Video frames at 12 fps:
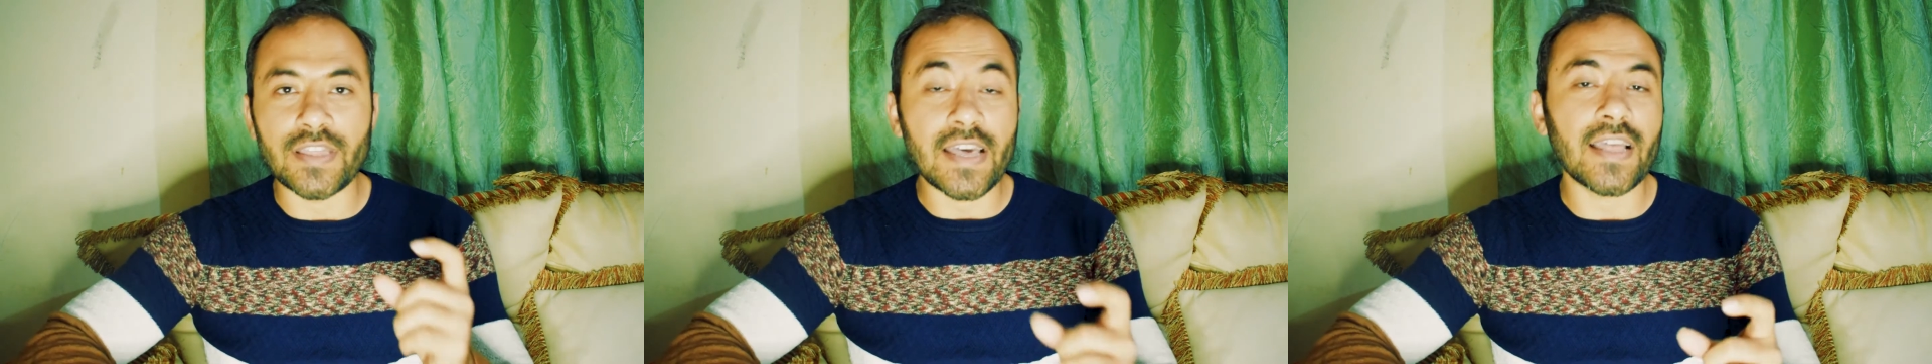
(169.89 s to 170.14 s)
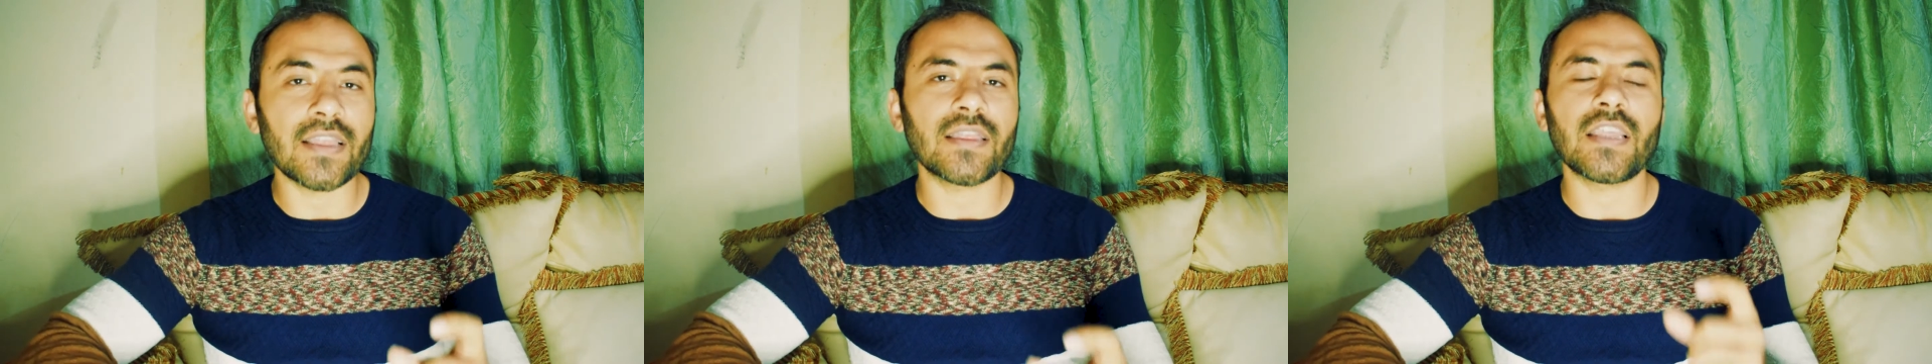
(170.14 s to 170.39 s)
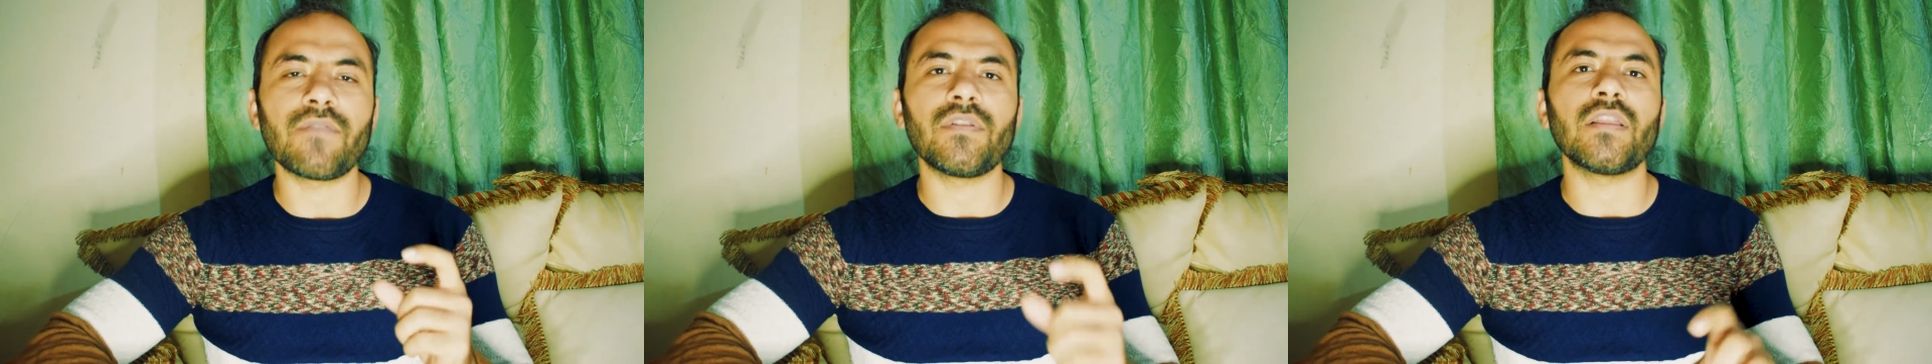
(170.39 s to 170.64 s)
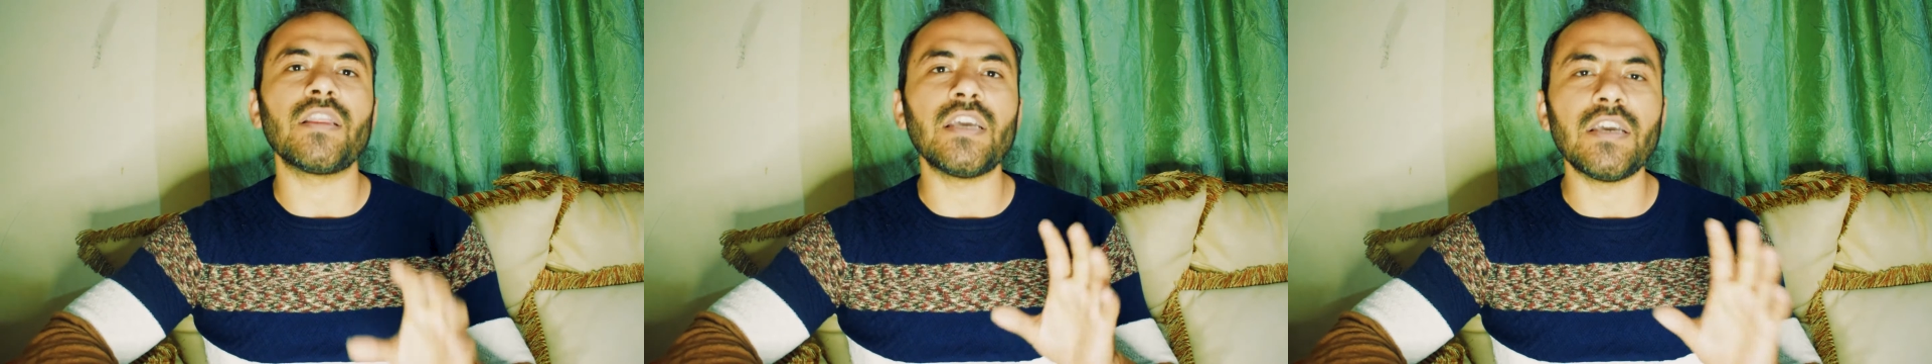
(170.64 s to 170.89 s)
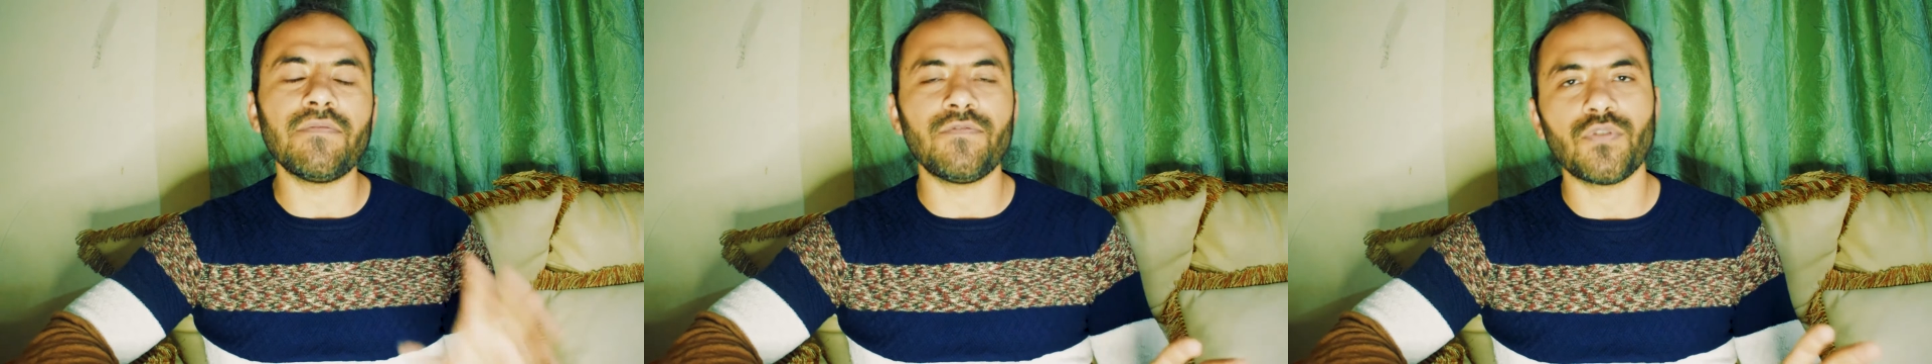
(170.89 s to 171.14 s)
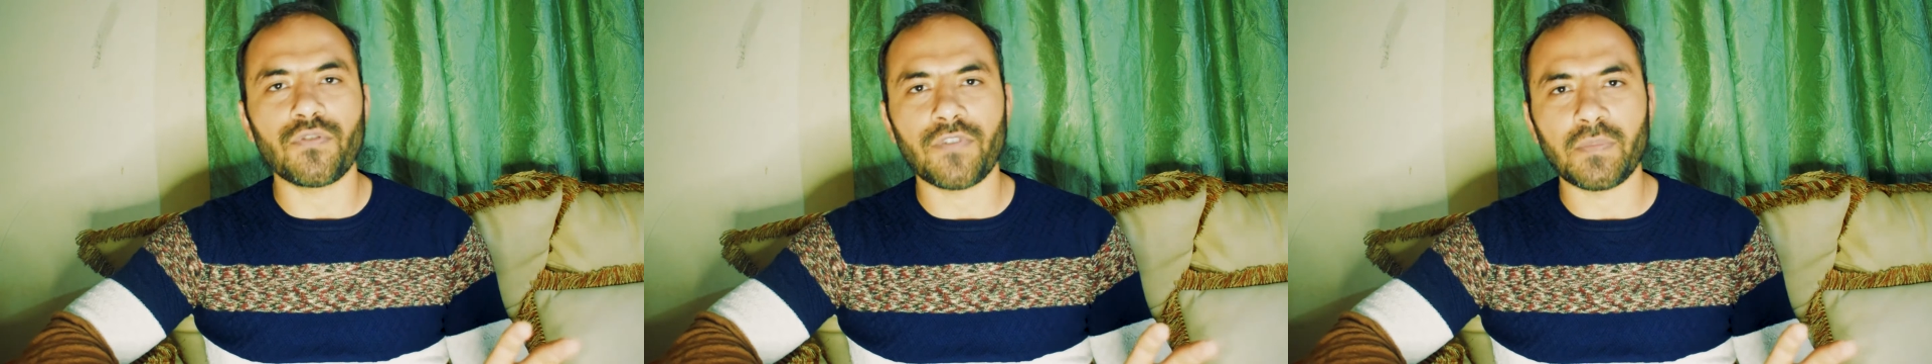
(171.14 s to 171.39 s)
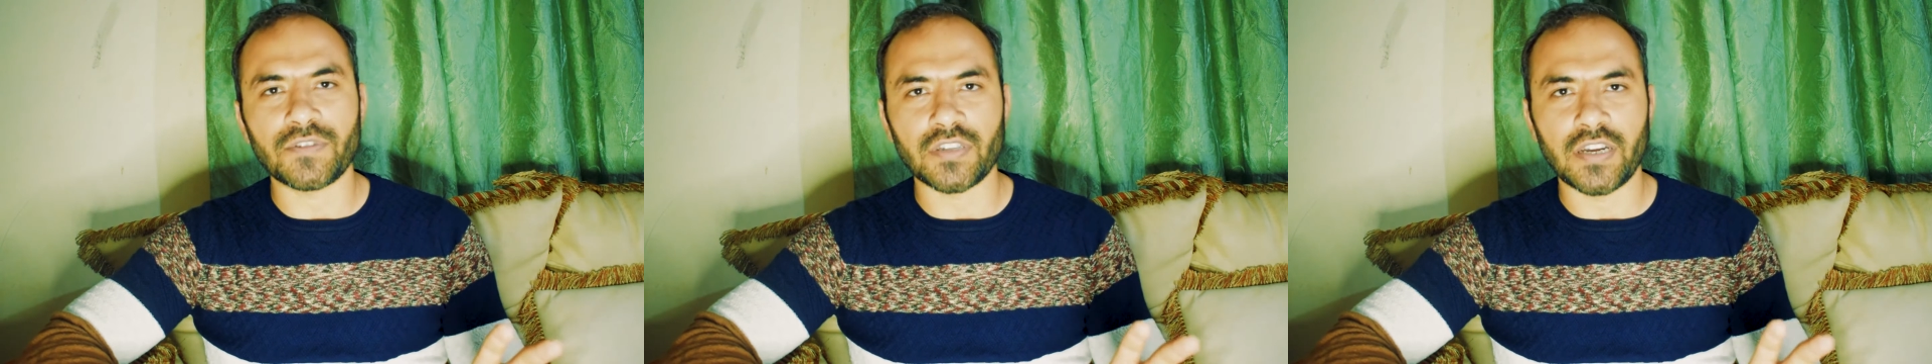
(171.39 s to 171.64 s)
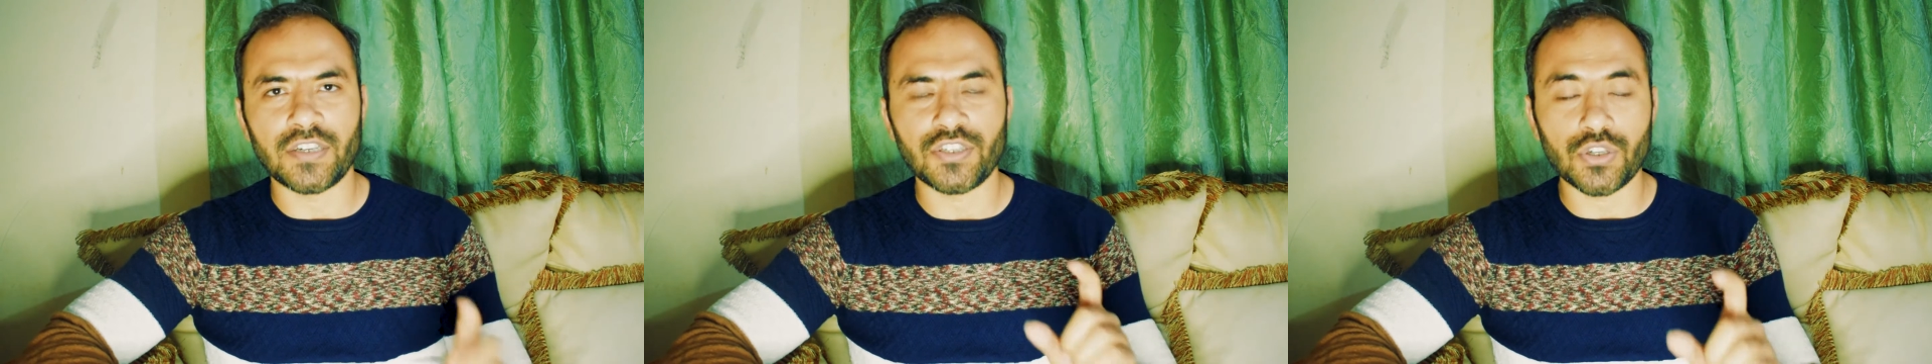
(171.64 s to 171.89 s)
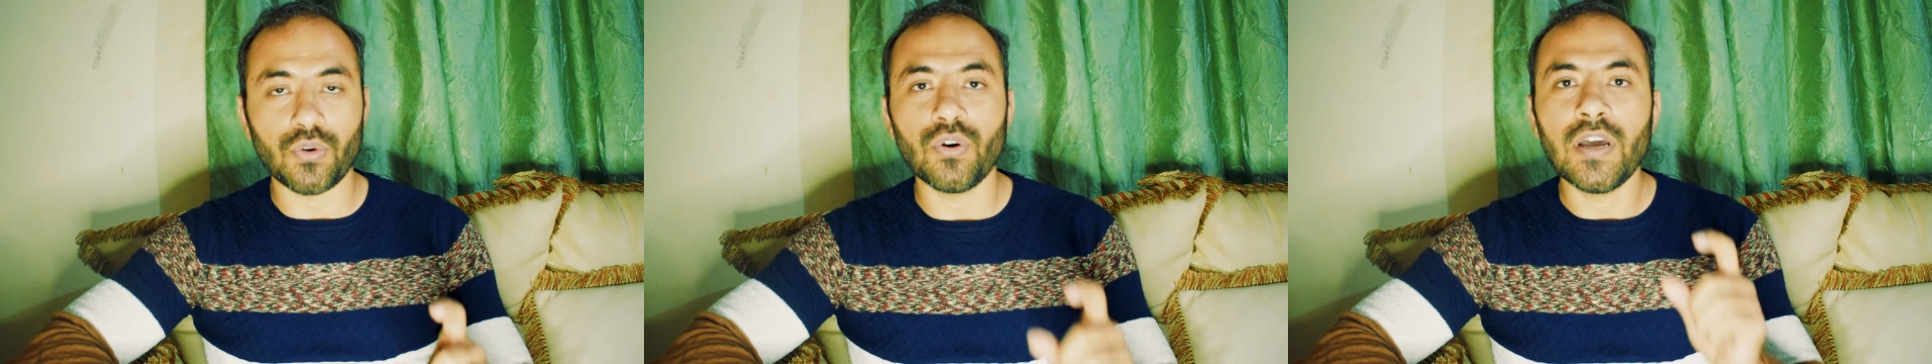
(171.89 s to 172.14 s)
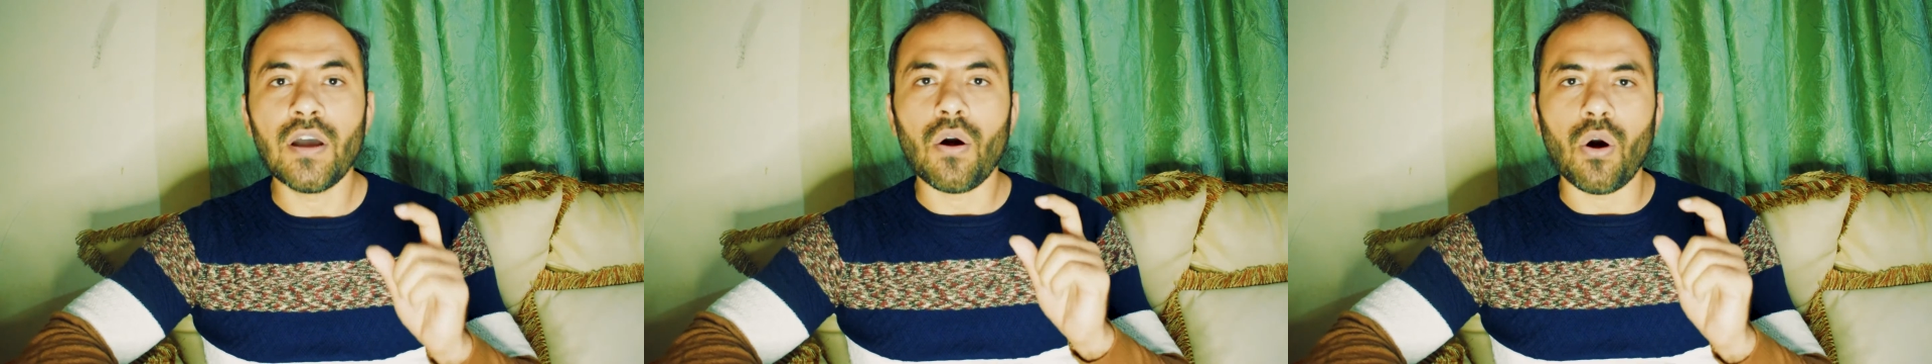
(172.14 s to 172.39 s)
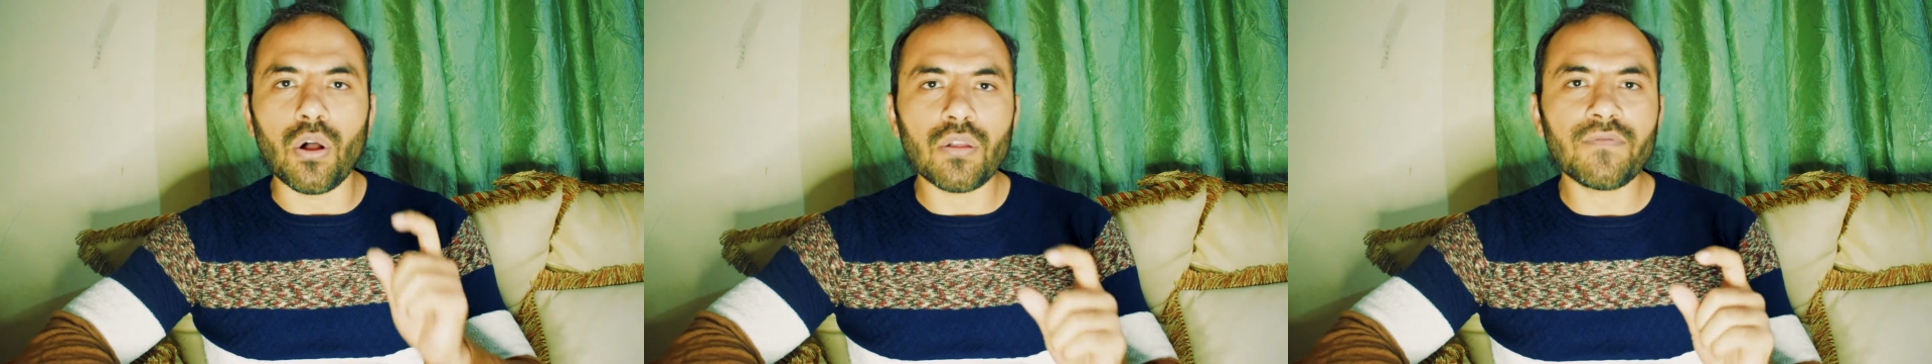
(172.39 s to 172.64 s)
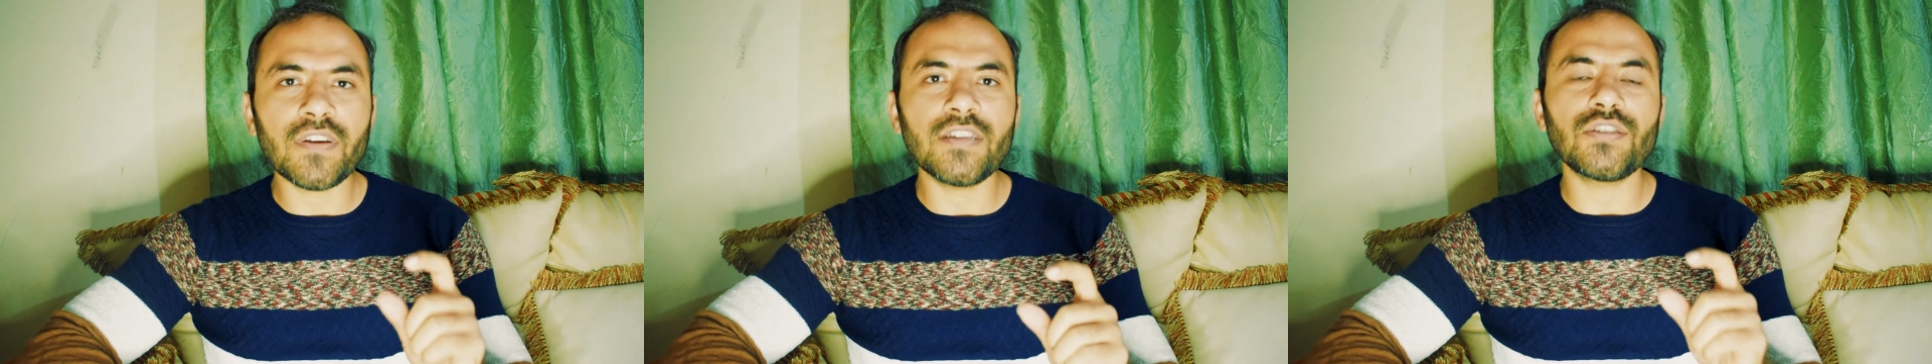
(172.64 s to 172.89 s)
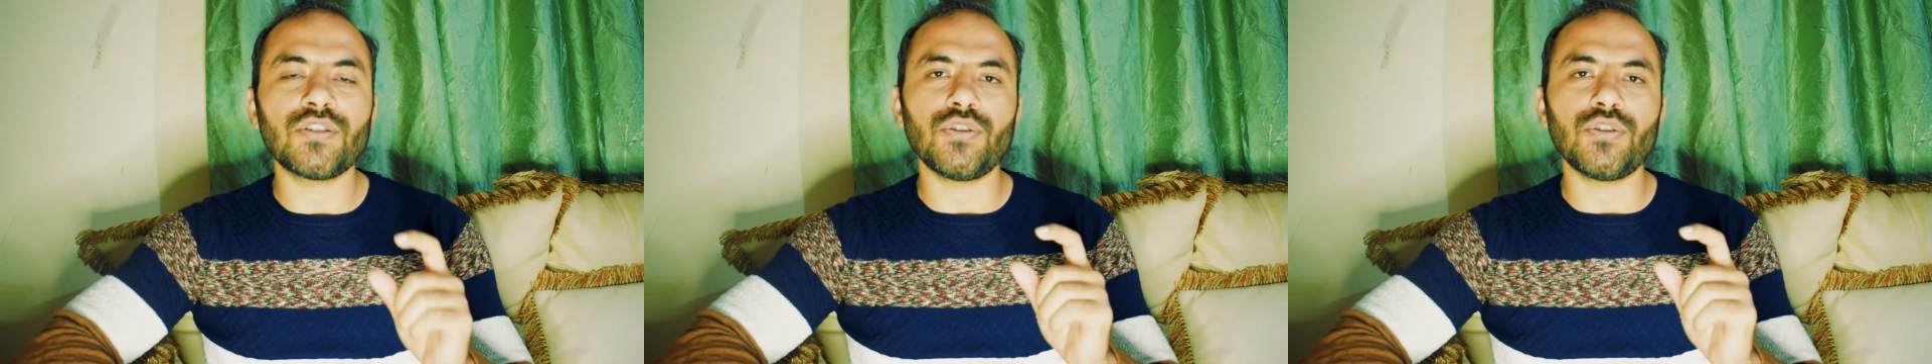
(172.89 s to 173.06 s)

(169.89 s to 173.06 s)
then they will leave your website. So always